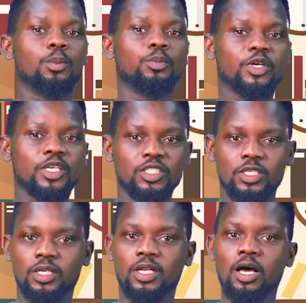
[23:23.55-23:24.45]

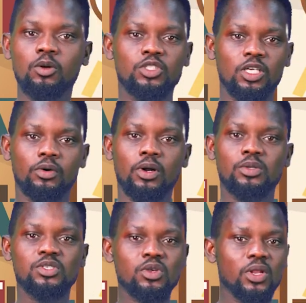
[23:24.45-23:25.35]
Brigadier, now General
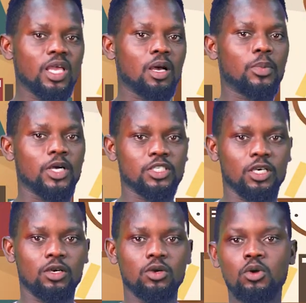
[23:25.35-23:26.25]
Sani
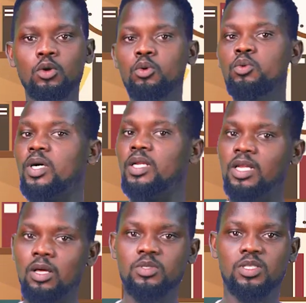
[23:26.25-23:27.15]
Abacha, who
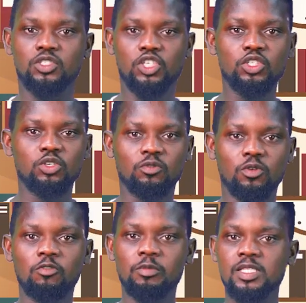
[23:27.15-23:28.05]
announced the change of
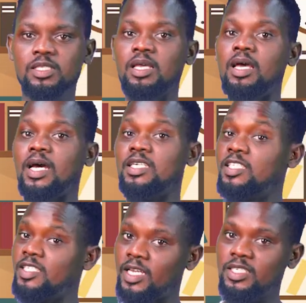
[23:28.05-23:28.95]
government, had
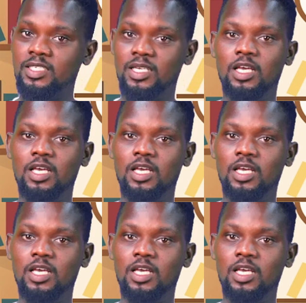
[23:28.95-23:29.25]
said,